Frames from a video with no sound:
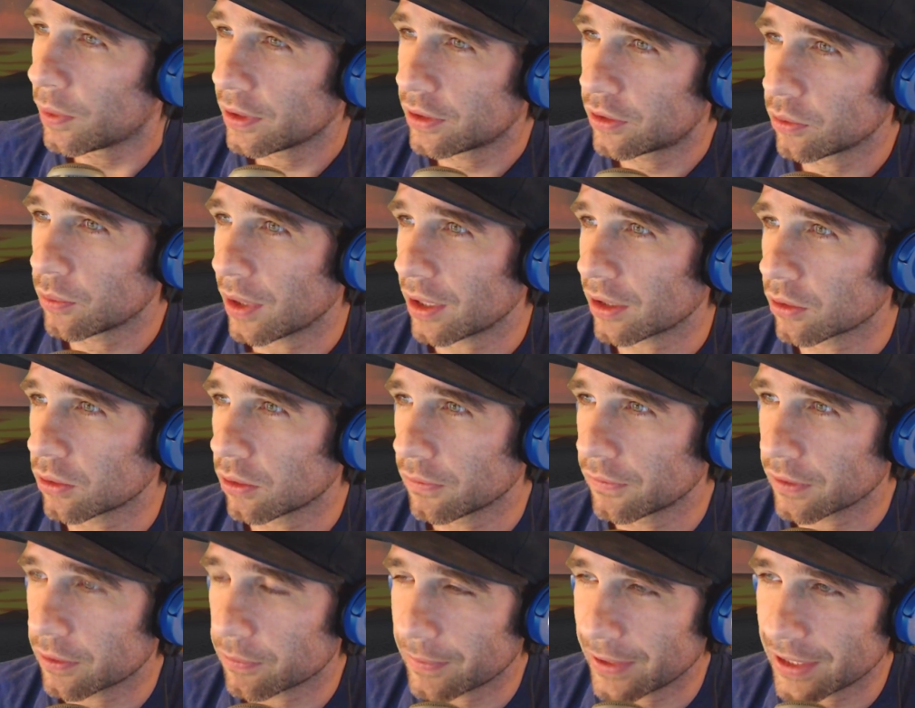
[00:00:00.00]
we do want to
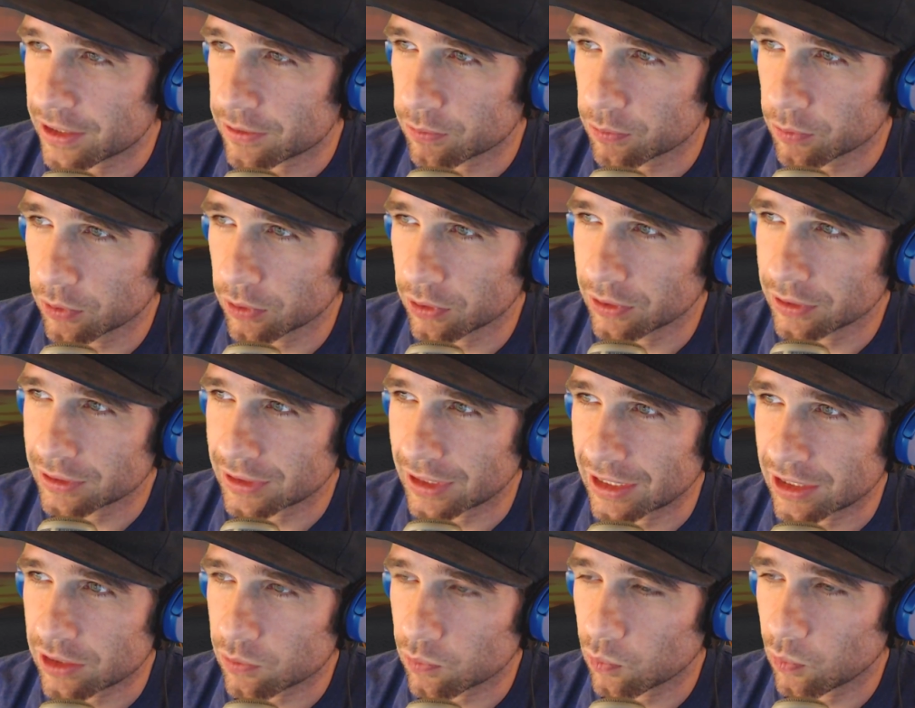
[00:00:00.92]
go over the race
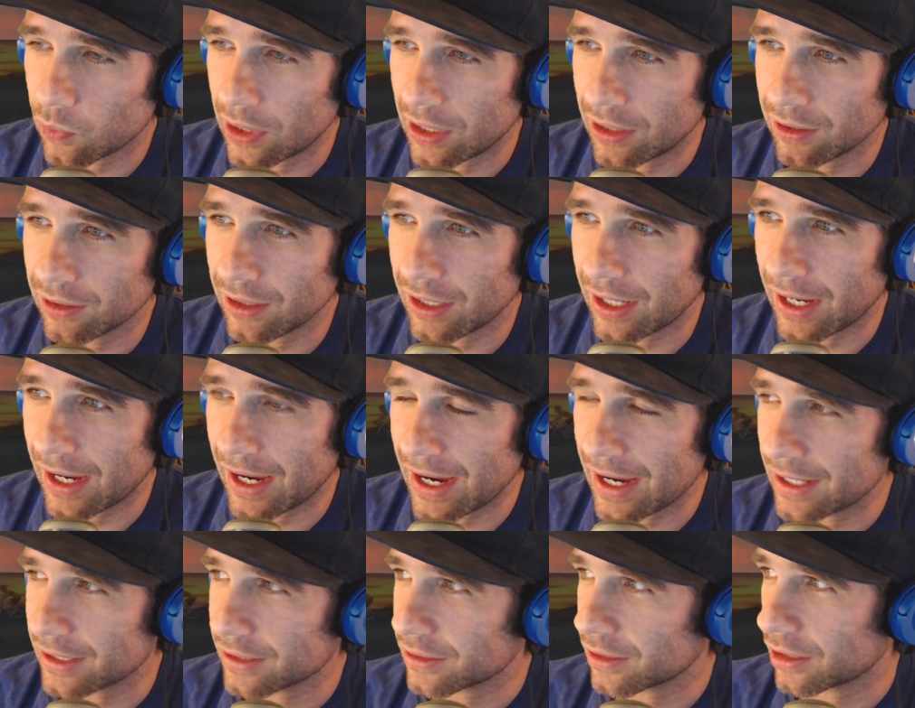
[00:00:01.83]
rules as well
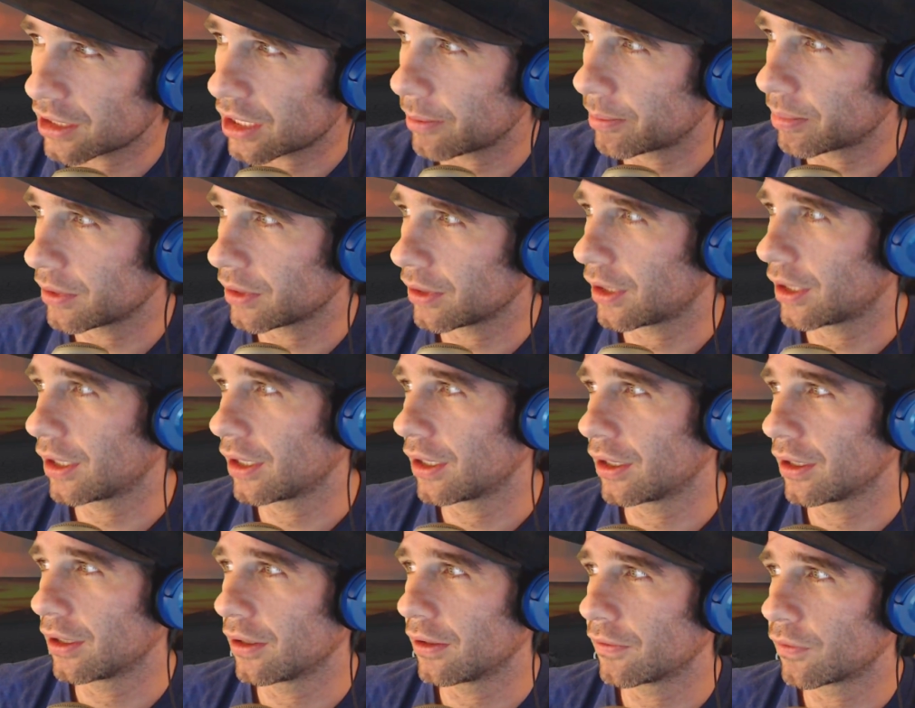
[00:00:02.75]
as a couple
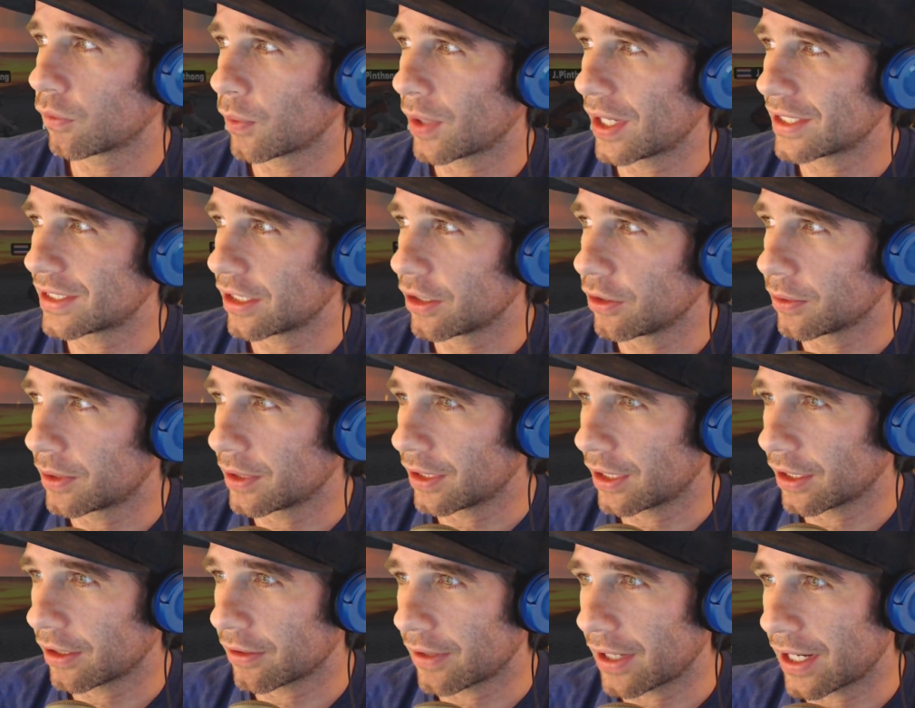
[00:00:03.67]
of ways that you
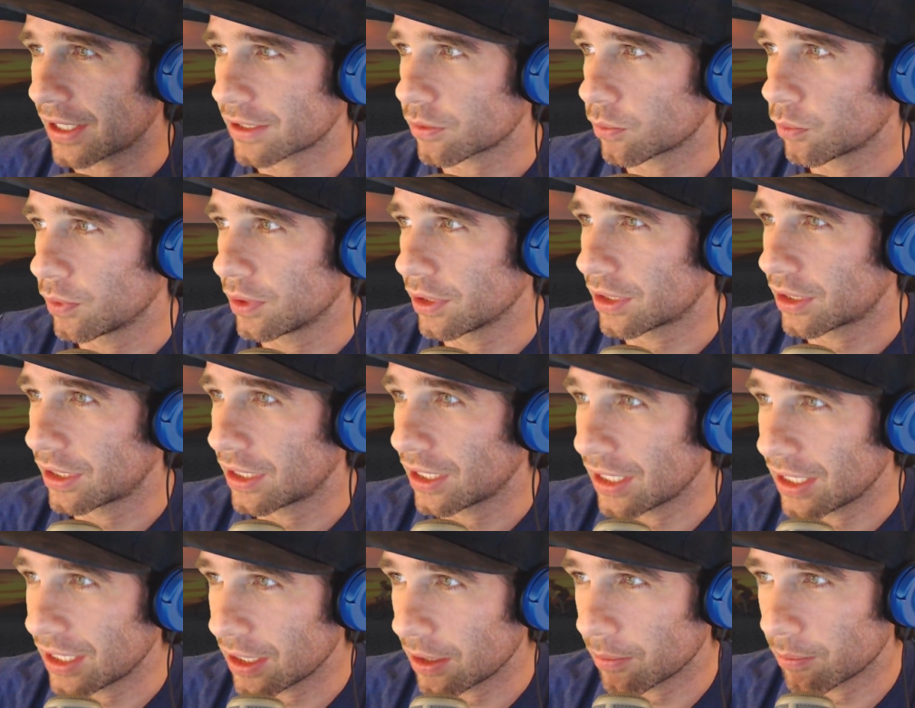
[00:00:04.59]
can interact with
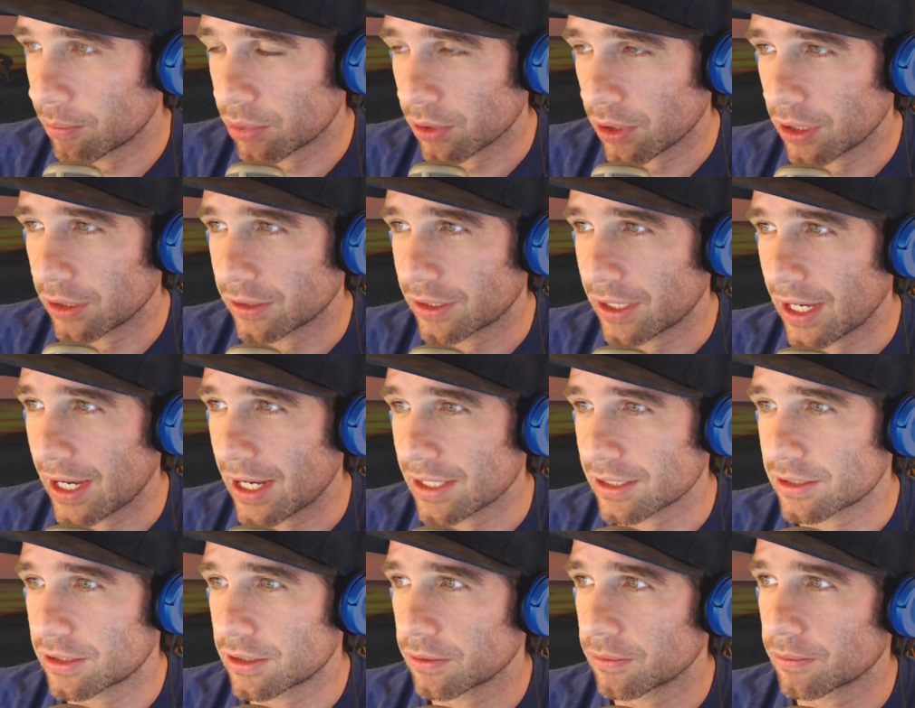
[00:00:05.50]
the
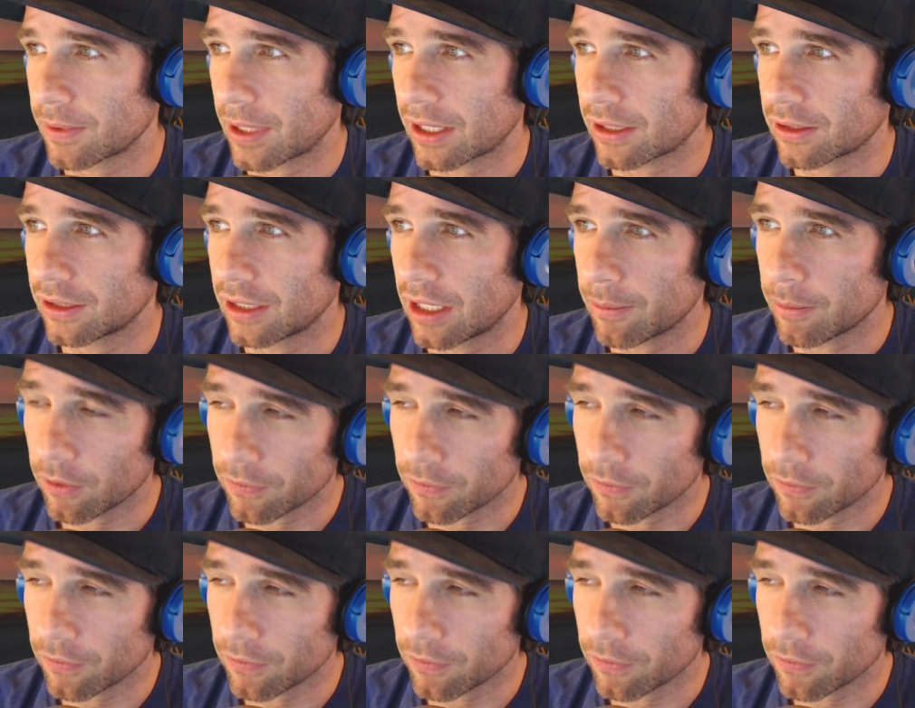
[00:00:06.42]
broadcast directly.